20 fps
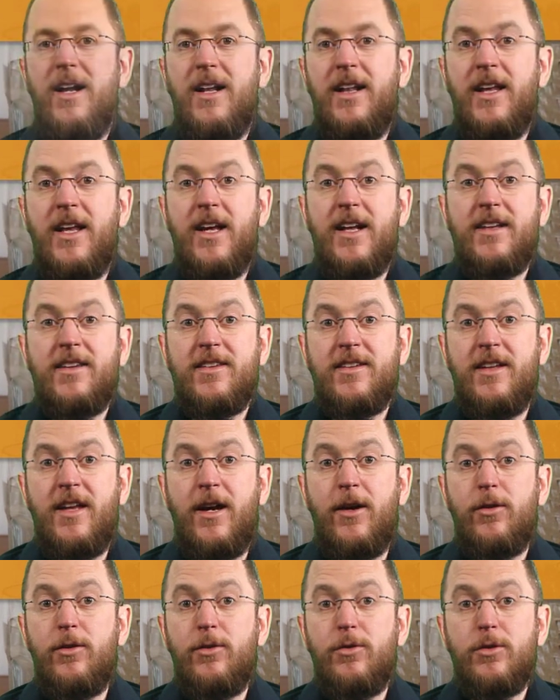Let's
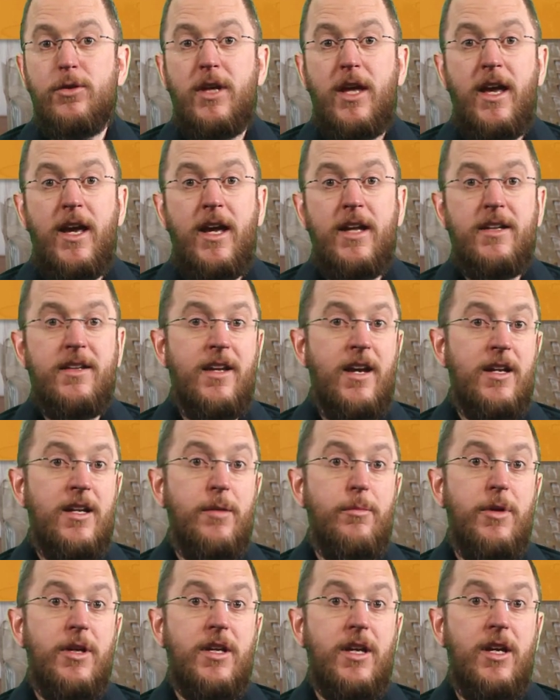now look at
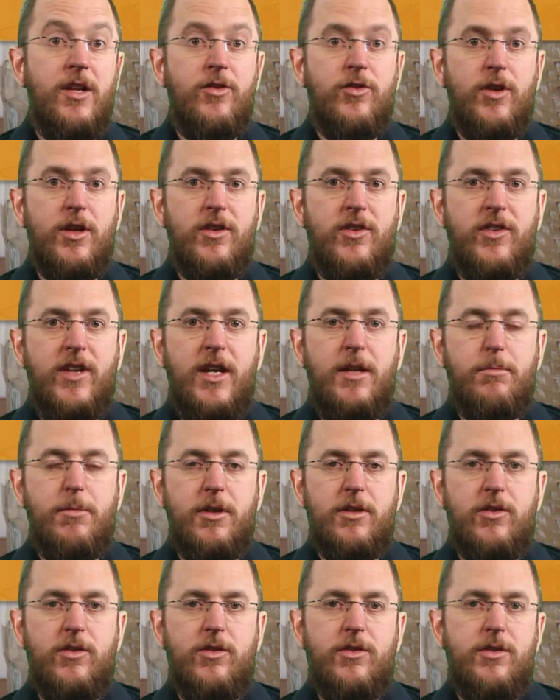dynamic insert
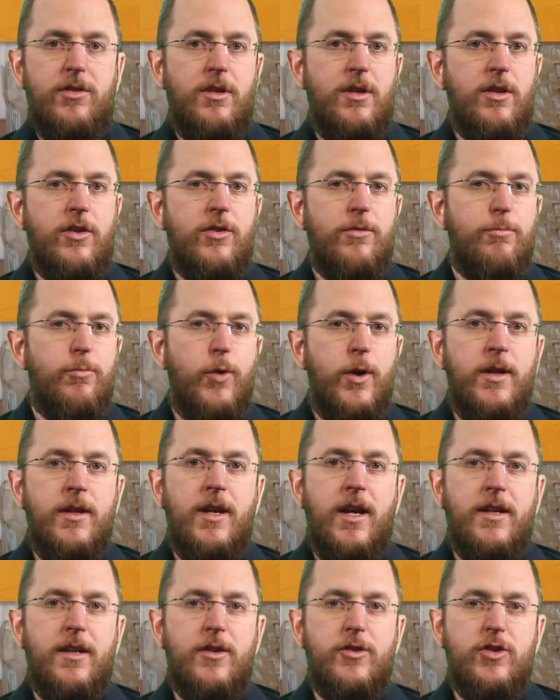statements. Spring
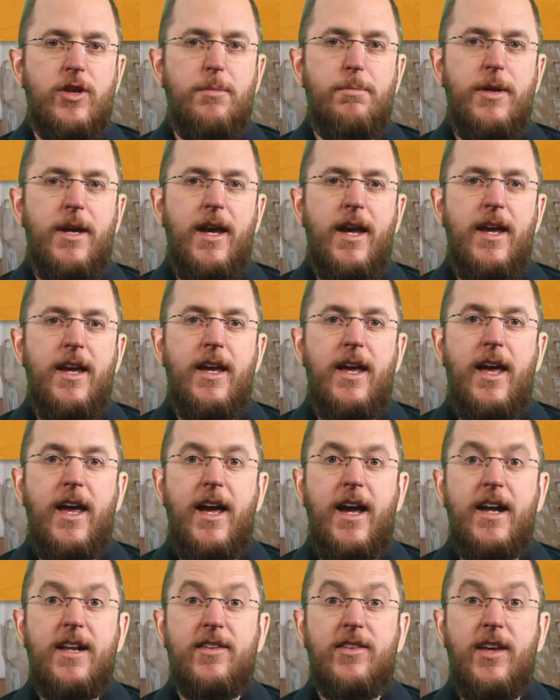Data JPA
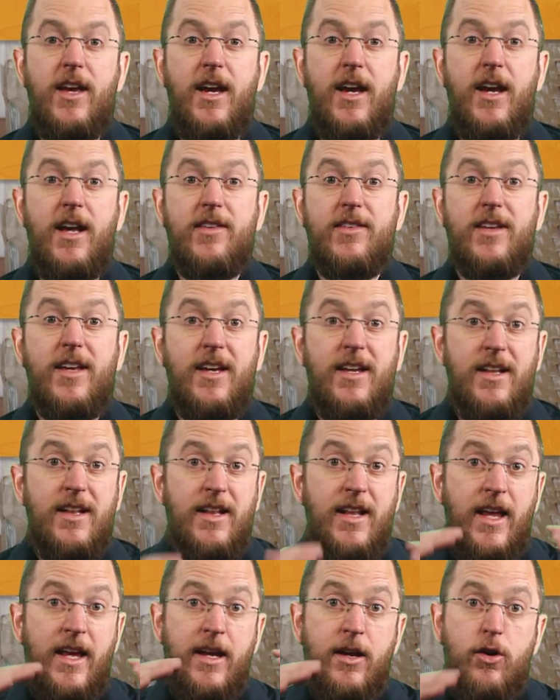acts as a
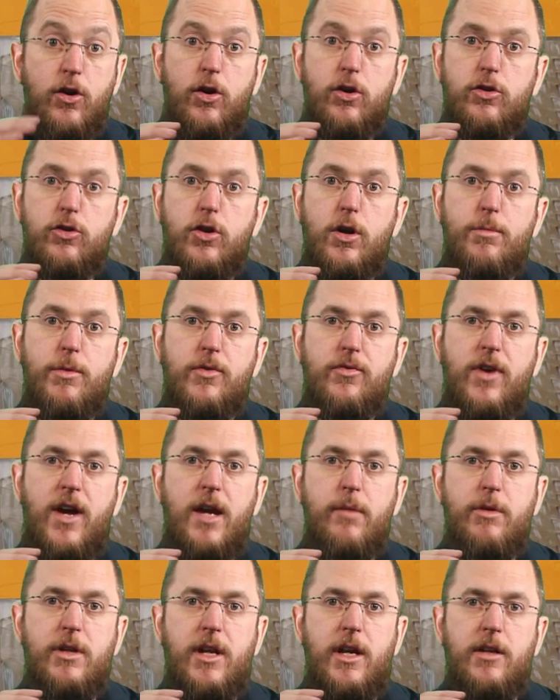layer on top of
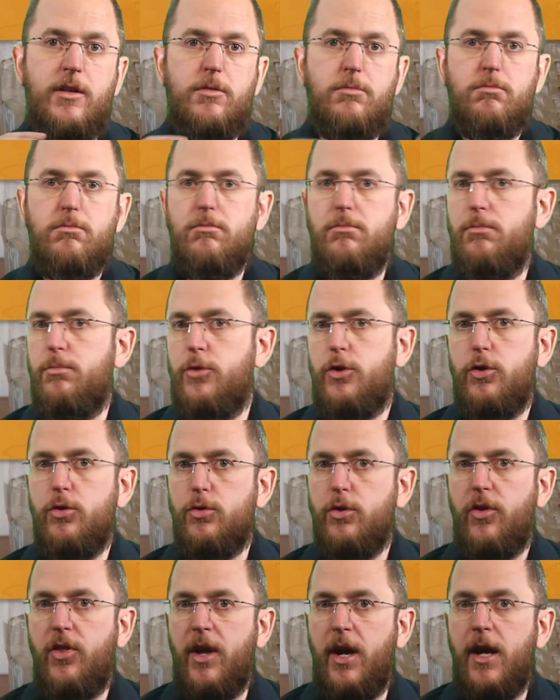Hibernate.
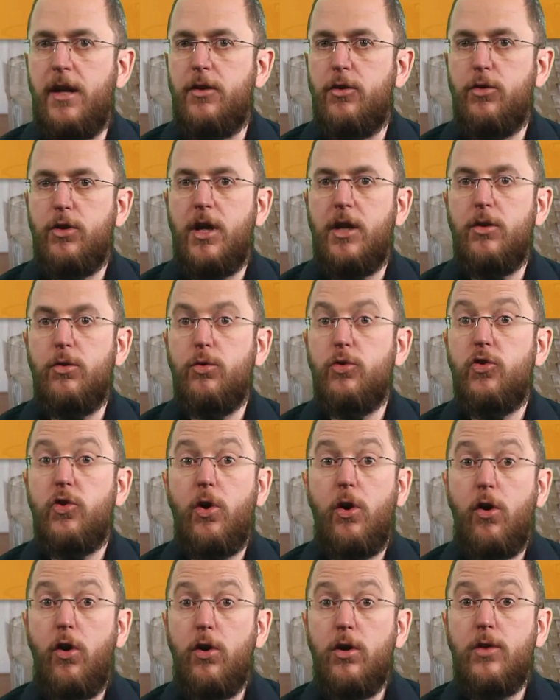Due to that, you can use
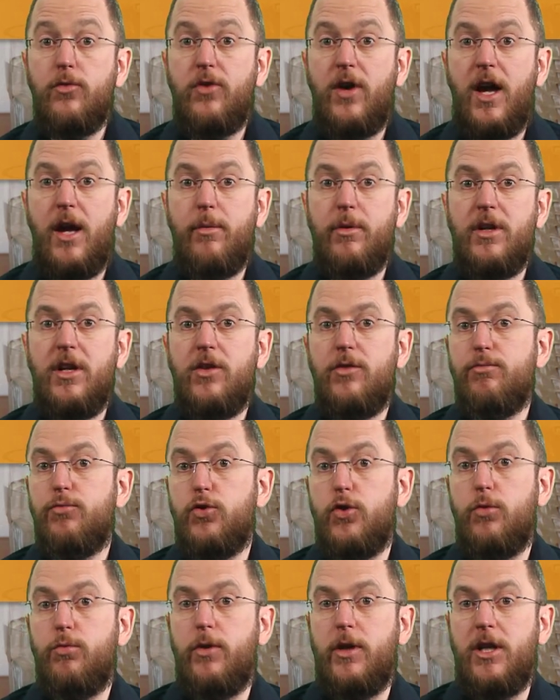all of Hibernate's
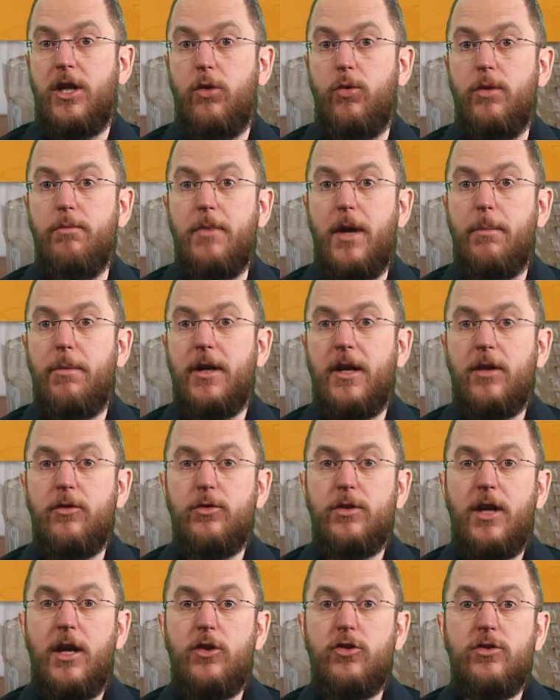proprietary mapping
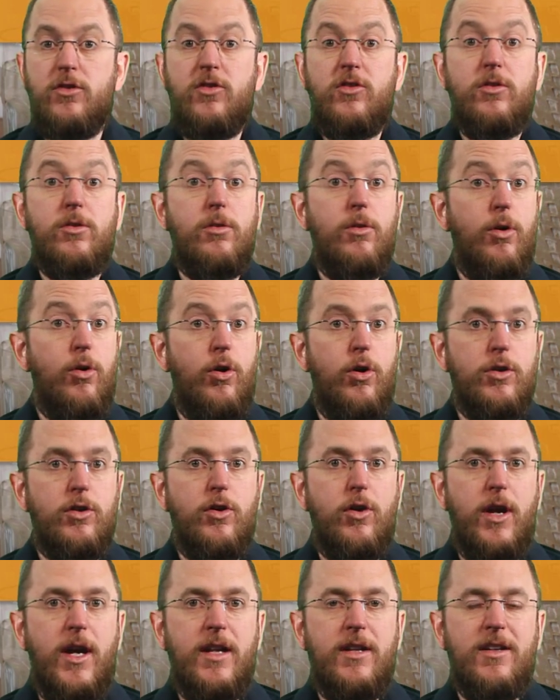annotations on
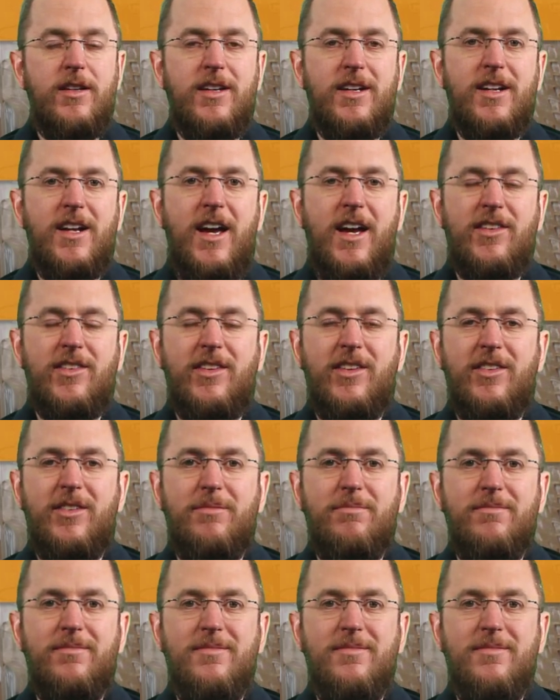your entity classes.